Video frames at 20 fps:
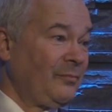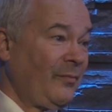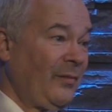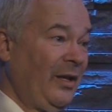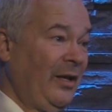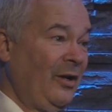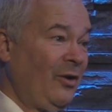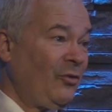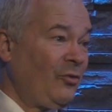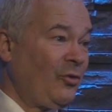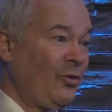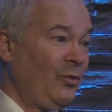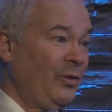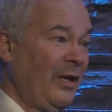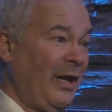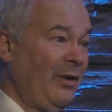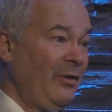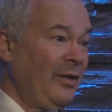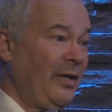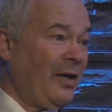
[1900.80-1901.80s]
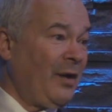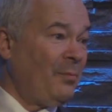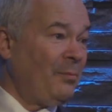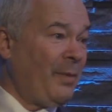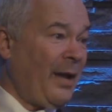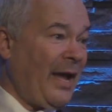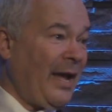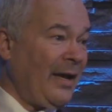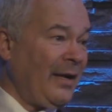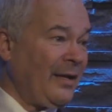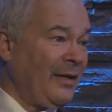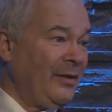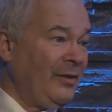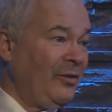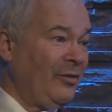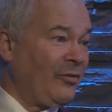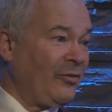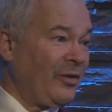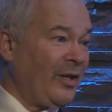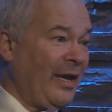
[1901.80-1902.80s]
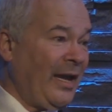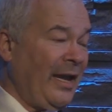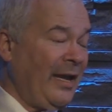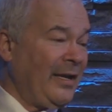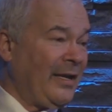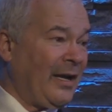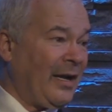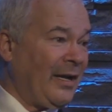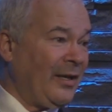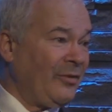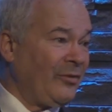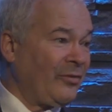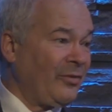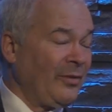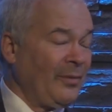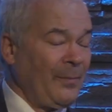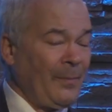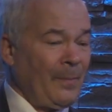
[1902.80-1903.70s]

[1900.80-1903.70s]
You know, so now you come back and you say, hey guys,